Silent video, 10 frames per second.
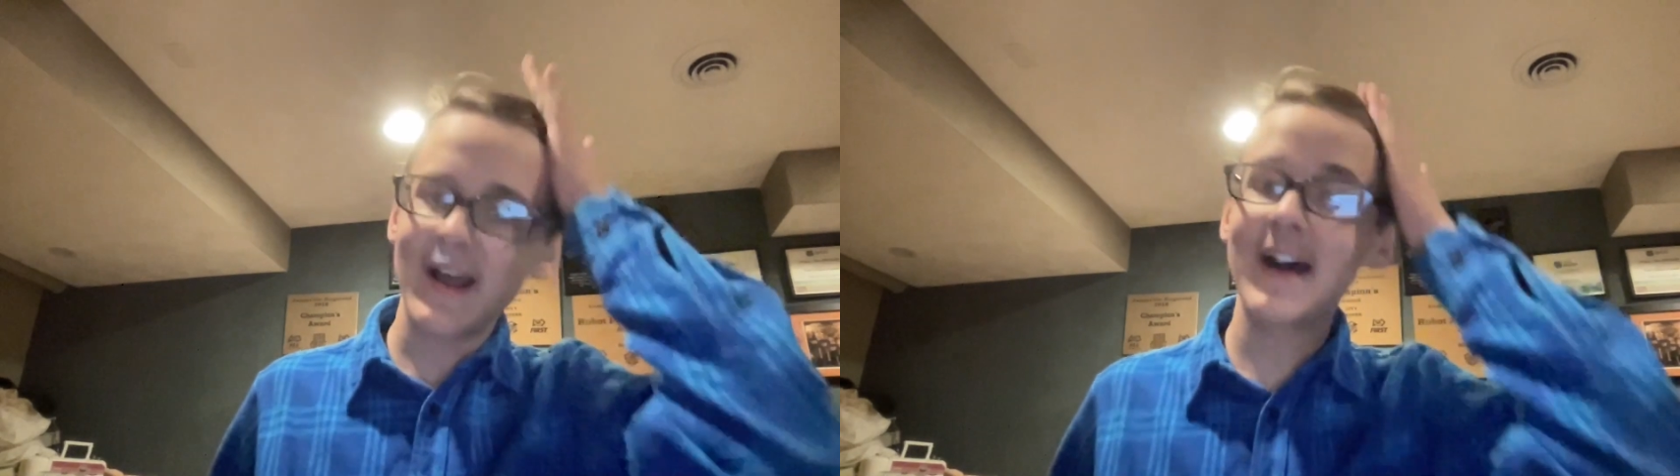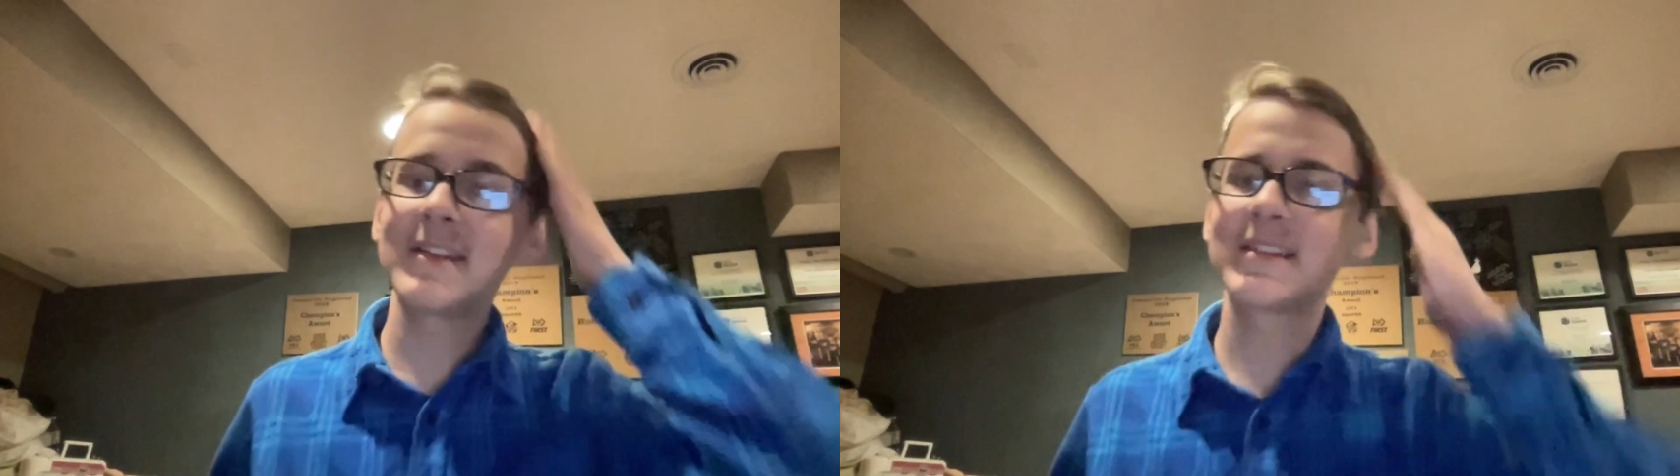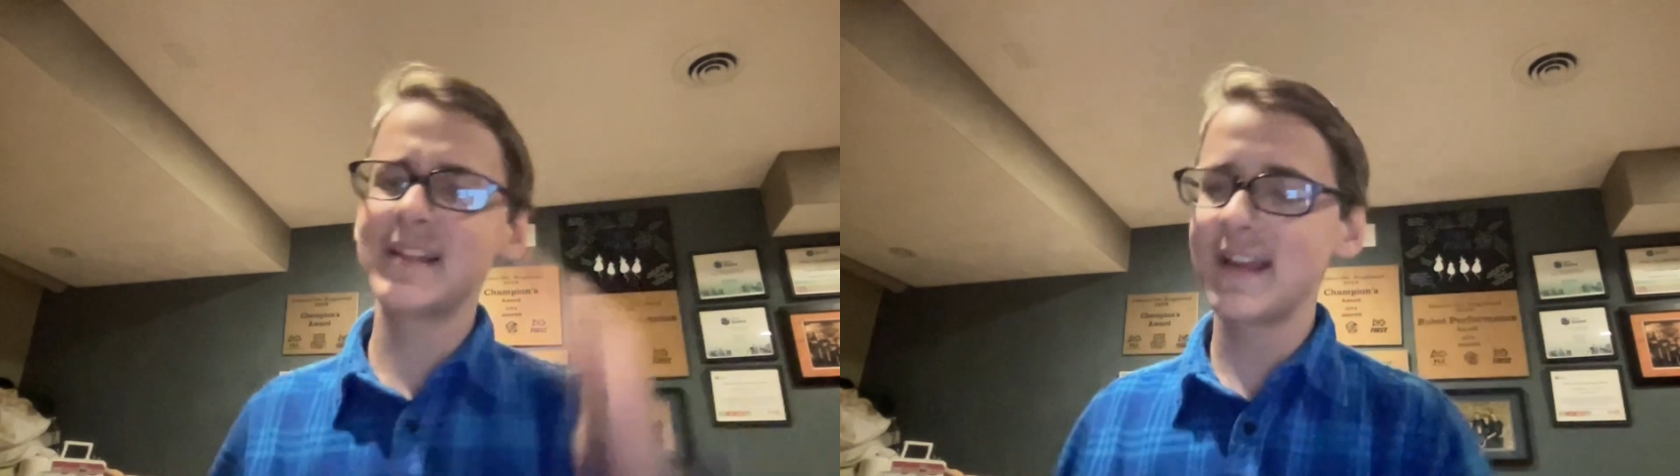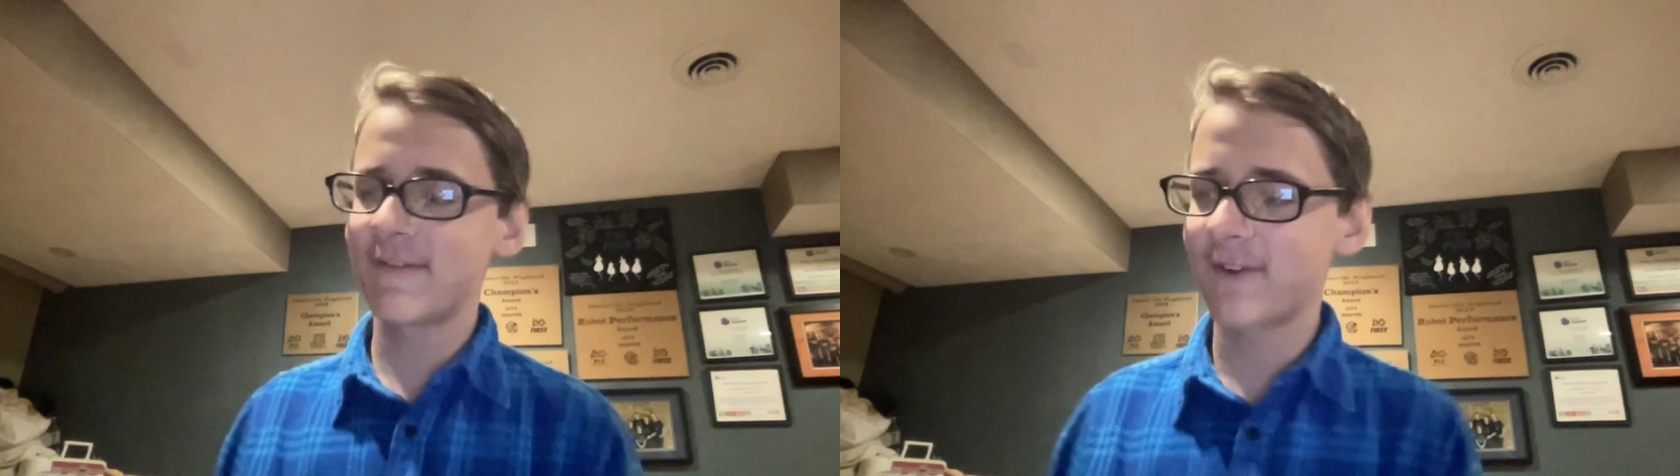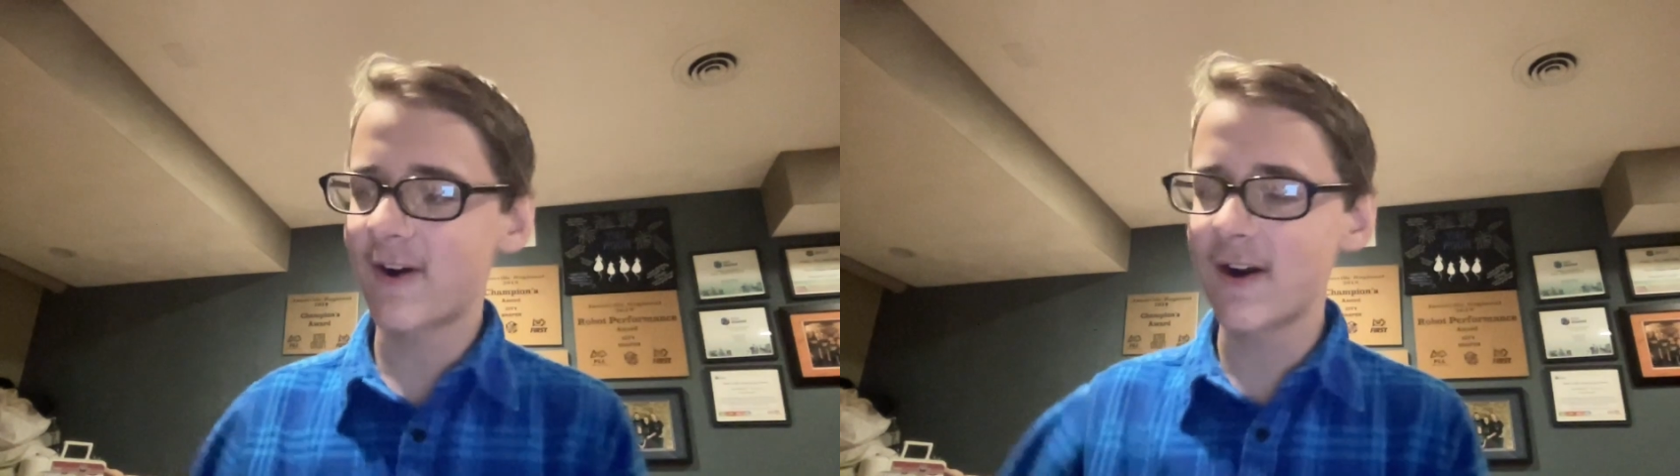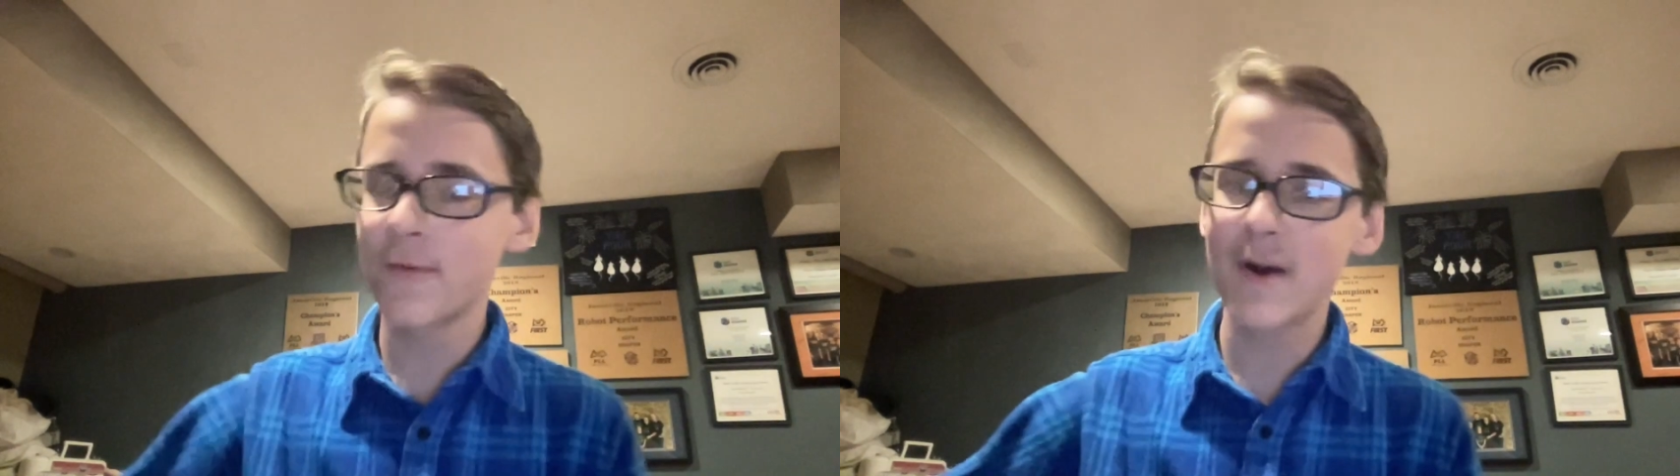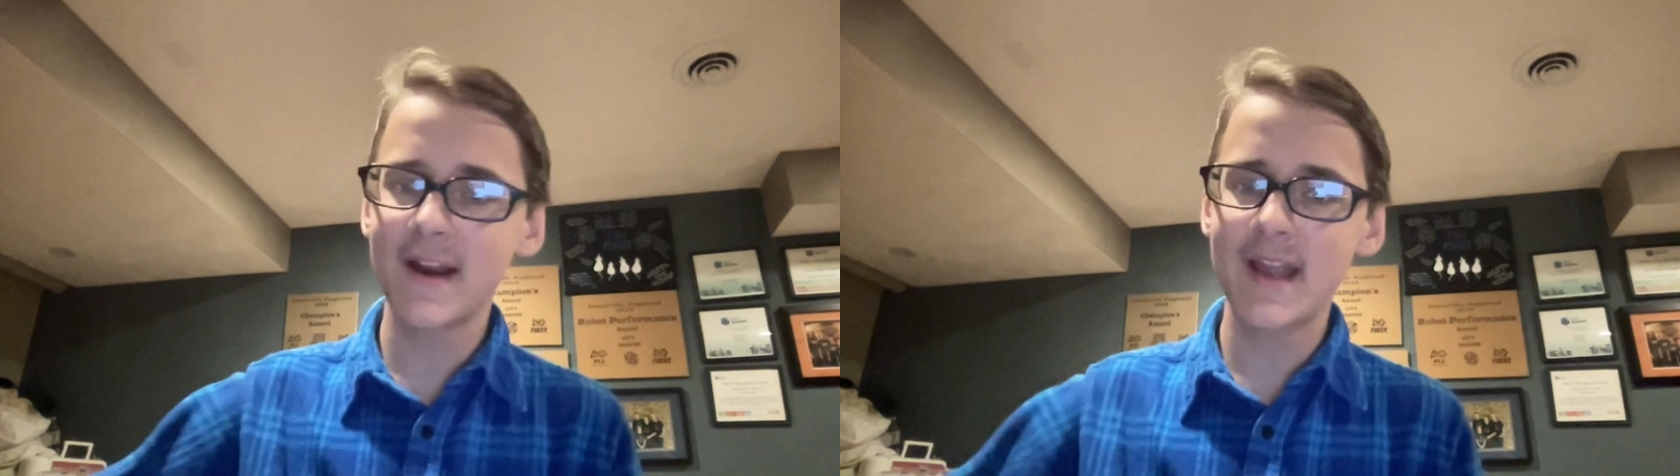Honestly, for hardware